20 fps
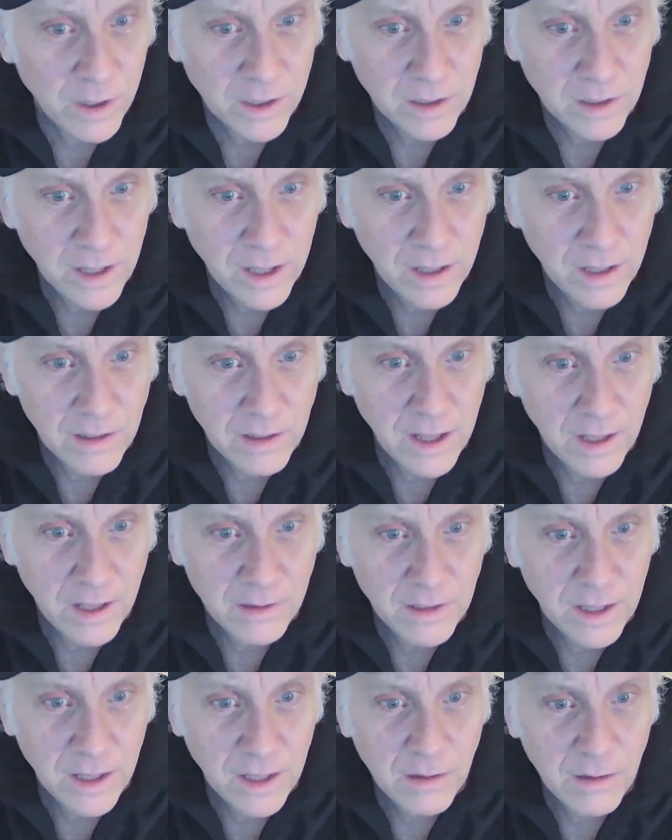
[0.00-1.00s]

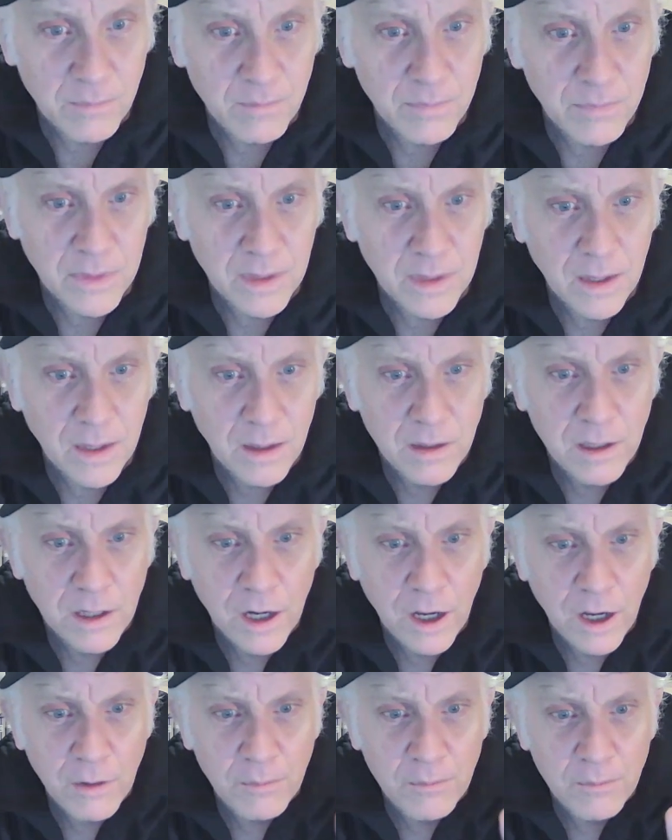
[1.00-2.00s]
And
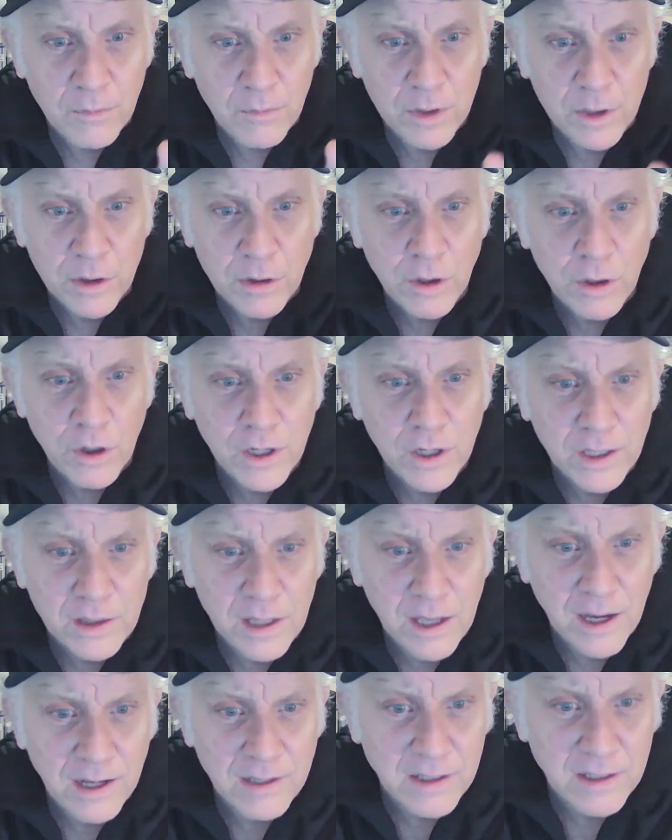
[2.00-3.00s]
you know, when you
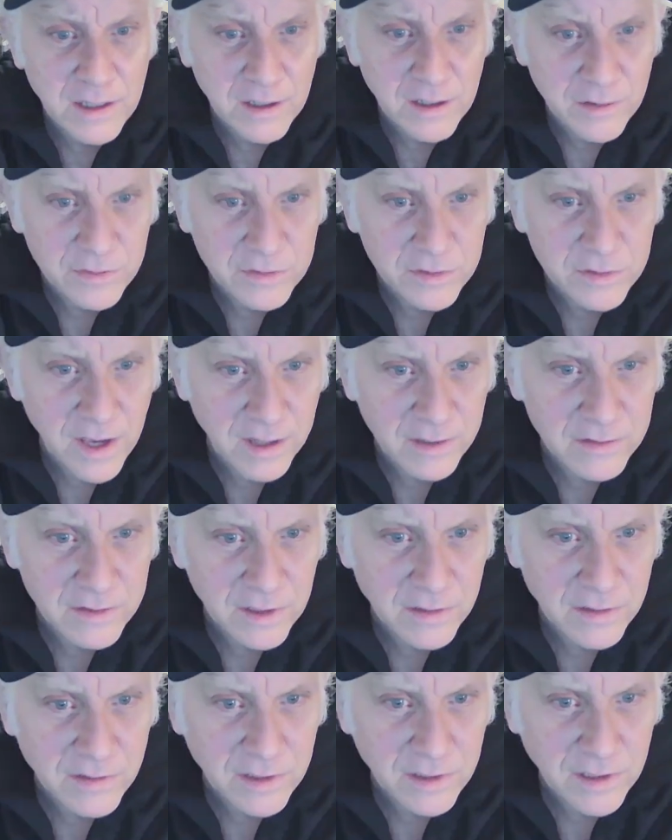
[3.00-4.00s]
look at the idea of
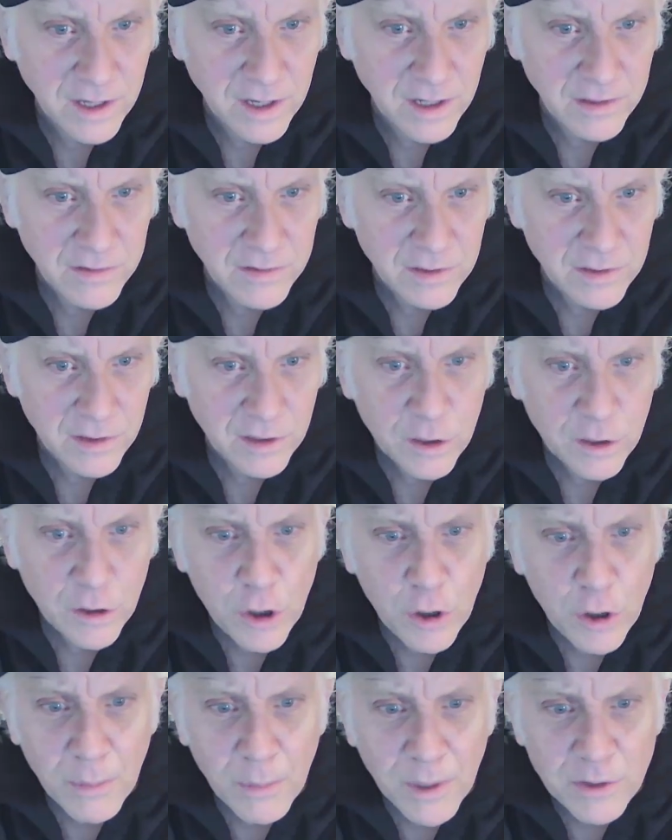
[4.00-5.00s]
sex education,
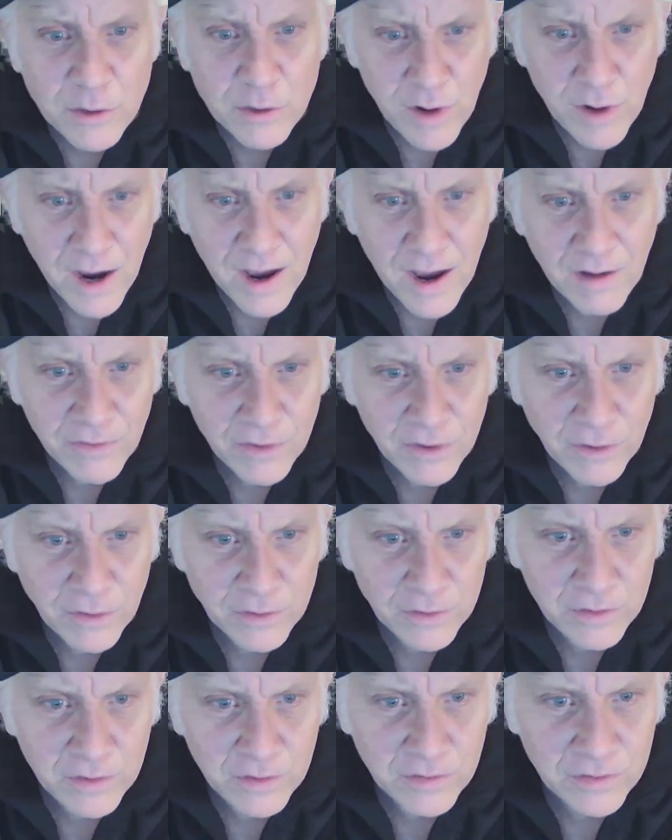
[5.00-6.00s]
the human
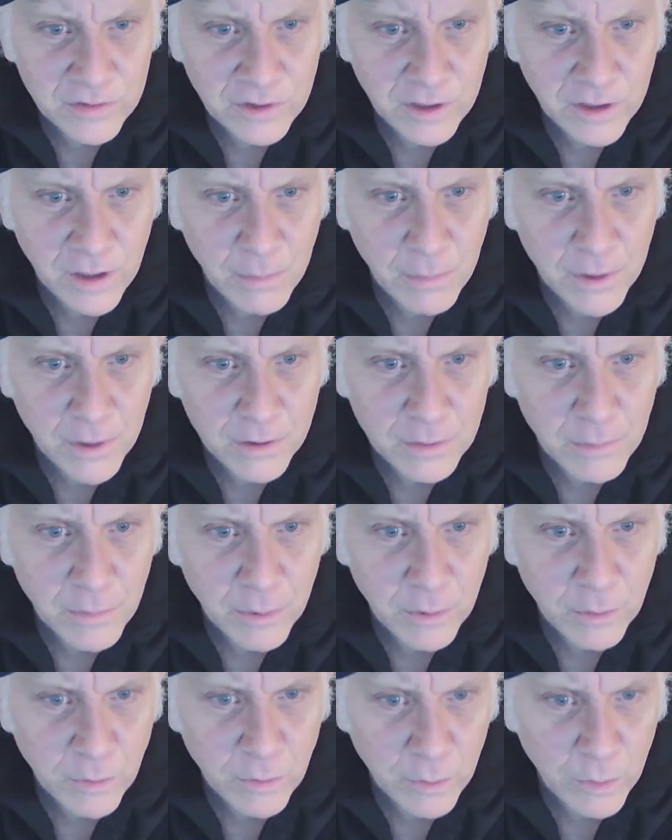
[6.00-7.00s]
traffickers in the city of
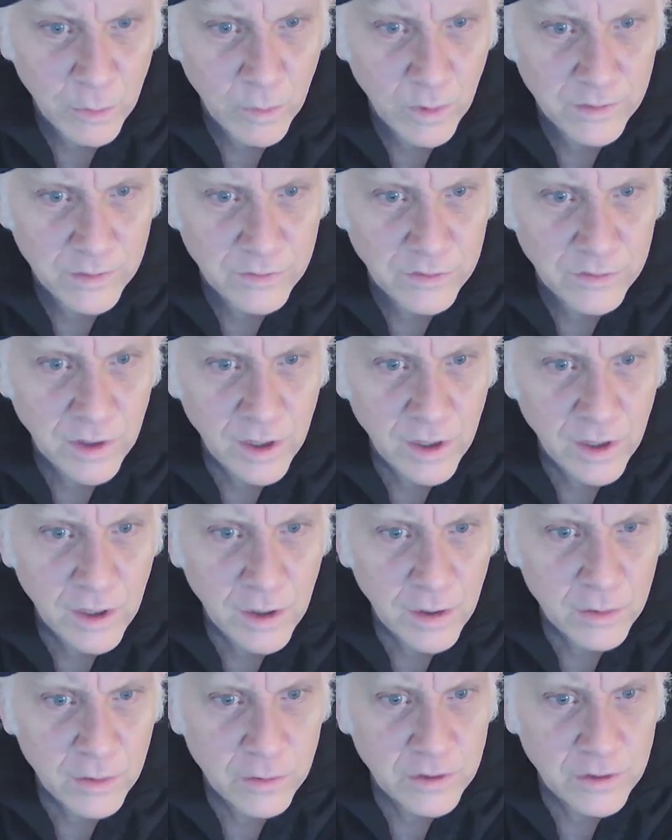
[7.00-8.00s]
Pittsburgh were the ones
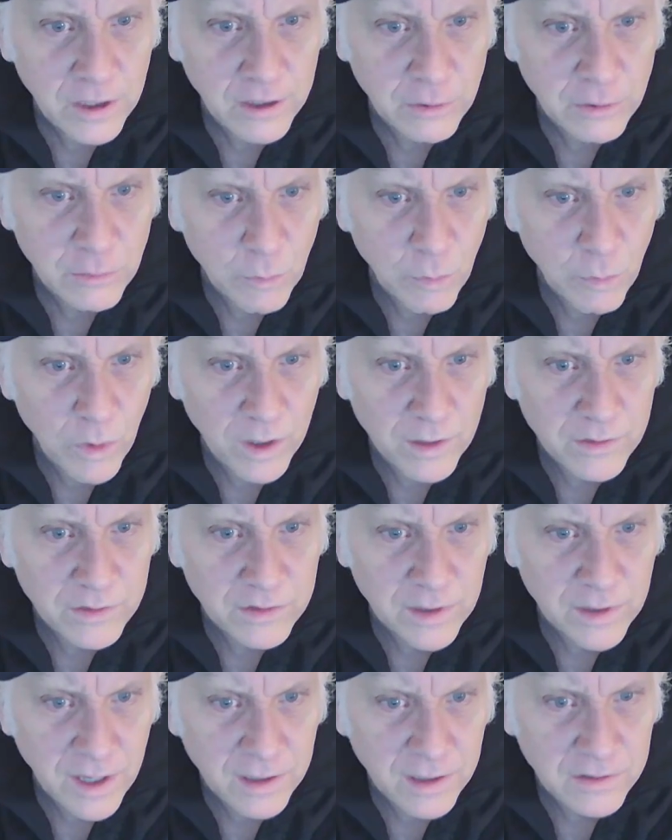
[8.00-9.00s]
who didn't
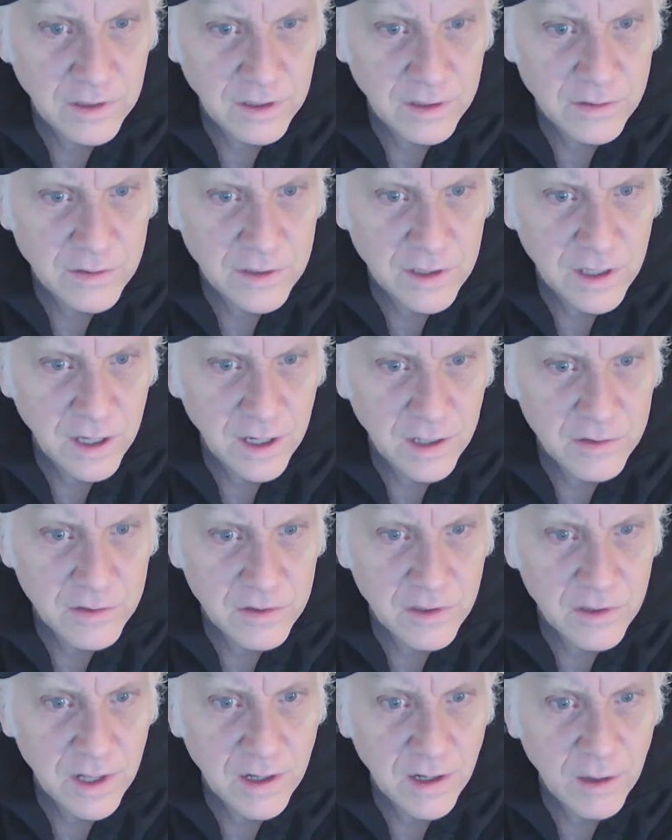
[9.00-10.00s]
want sex
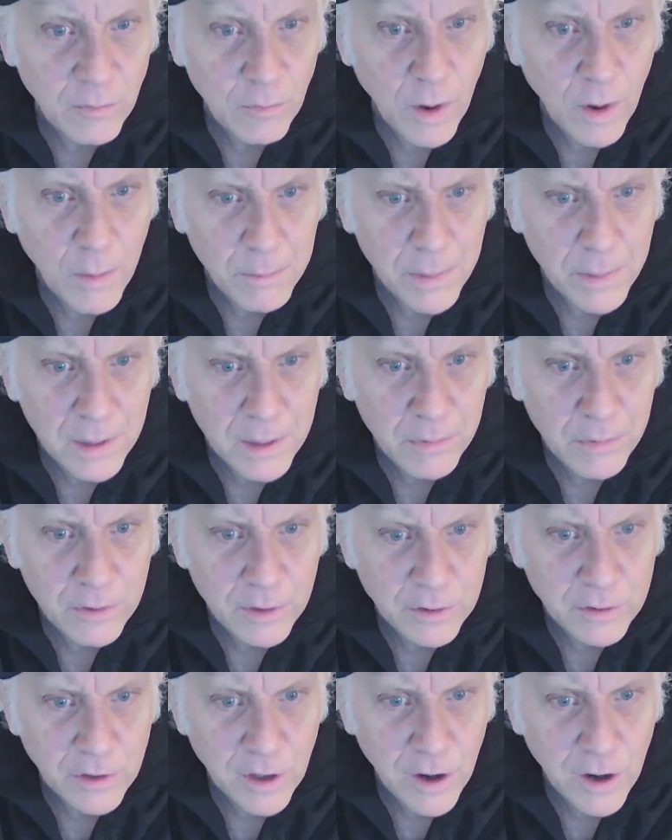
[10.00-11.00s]
education. They didn't want
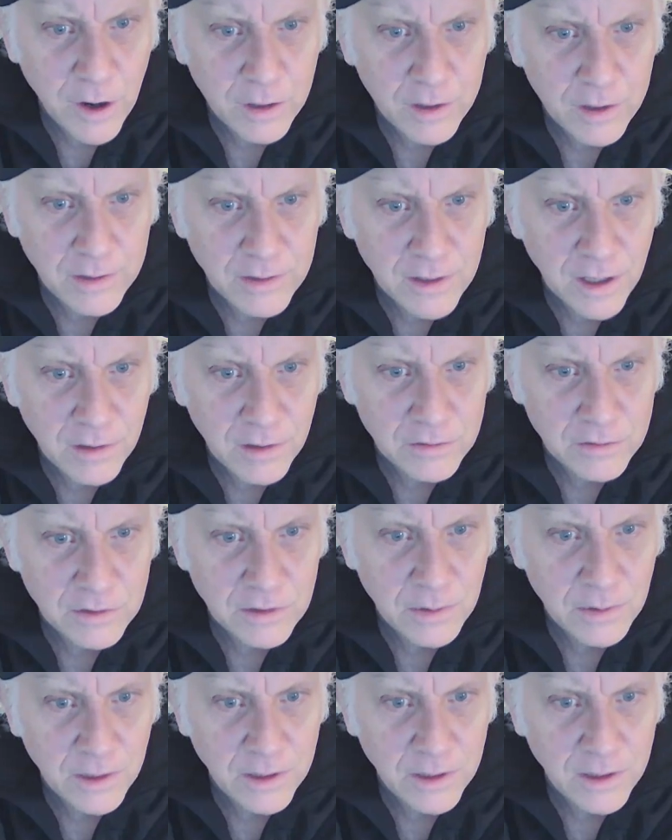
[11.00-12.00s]
people to talk
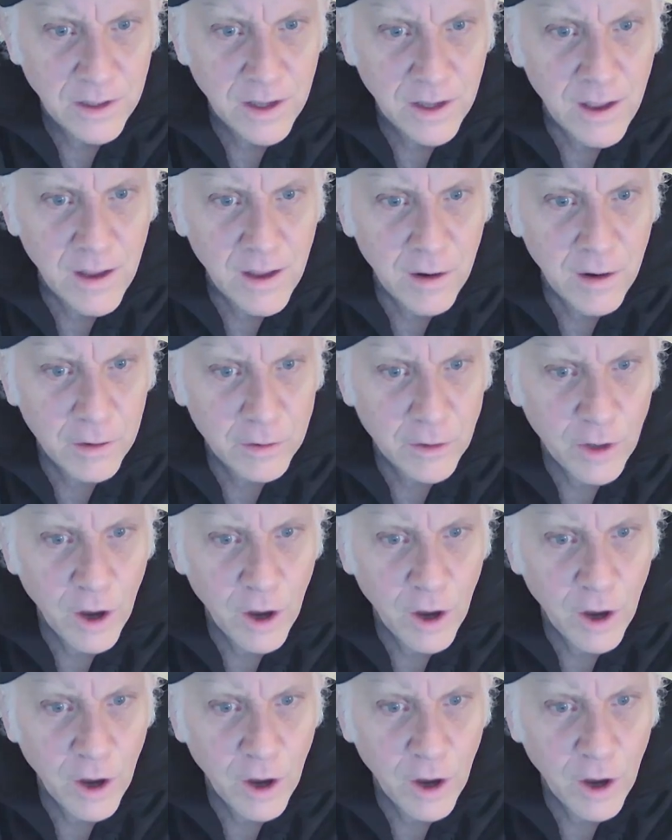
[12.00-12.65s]
intelligently